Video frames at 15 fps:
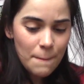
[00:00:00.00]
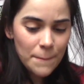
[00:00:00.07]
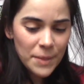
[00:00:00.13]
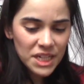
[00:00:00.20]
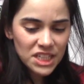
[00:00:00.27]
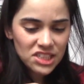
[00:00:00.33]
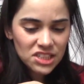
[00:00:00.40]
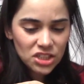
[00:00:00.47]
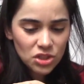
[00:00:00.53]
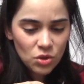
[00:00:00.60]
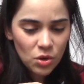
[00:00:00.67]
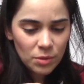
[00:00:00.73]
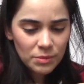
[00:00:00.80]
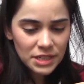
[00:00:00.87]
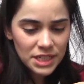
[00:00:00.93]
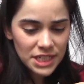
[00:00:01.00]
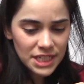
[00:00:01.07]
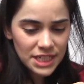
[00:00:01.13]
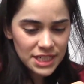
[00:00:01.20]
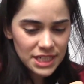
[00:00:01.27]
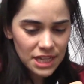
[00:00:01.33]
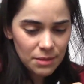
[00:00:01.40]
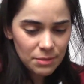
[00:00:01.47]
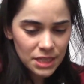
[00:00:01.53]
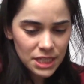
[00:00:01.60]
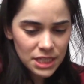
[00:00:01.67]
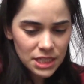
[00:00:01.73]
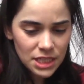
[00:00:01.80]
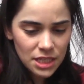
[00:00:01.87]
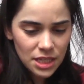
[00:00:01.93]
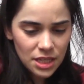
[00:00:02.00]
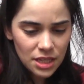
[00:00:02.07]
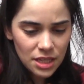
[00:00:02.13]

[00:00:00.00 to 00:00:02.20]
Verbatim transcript: But it's a Normandy, damn it.